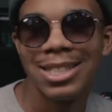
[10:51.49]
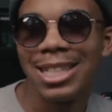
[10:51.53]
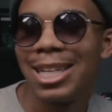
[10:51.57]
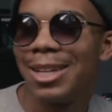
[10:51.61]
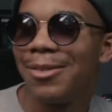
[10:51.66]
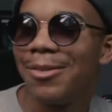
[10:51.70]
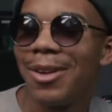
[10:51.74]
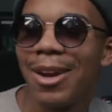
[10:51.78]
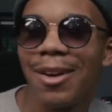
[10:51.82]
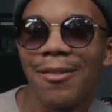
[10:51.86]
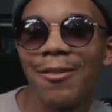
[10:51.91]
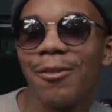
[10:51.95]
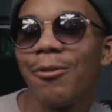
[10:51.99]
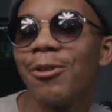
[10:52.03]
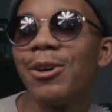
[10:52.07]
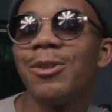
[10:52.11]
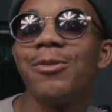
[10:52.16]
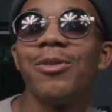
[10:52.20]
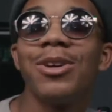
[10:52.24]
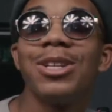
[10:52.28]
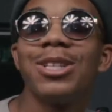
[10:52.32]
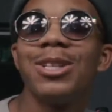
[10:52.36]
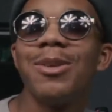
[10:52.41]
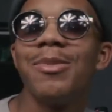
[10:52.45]
And if everyone
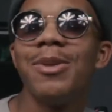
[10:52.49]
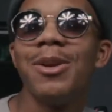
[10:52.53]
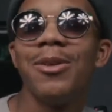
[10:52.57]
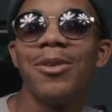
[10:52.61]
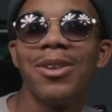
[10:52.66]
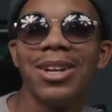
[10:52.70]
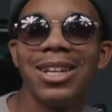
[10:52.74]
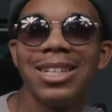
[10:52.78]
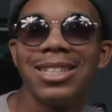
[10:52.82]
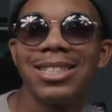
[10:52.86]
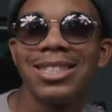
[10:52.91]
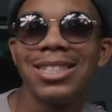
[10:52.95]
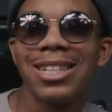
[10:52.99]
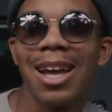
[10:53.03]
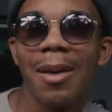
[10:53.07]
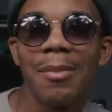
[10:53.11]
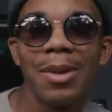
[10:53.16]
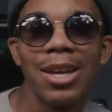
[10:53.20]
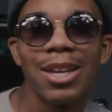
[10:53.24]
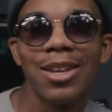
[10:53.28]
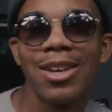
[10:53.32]
wants to be rich, I mean,